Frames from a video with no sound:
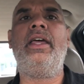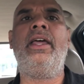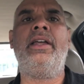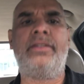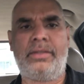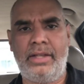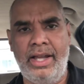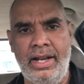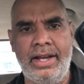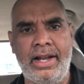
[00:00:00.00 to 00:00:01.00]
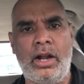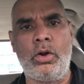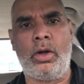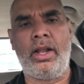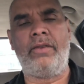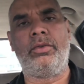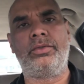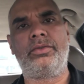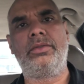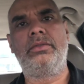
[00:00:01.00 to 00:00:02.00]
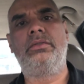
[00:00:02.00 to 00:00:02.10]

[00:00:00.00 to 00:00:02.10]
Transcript: is hitting it on all levels.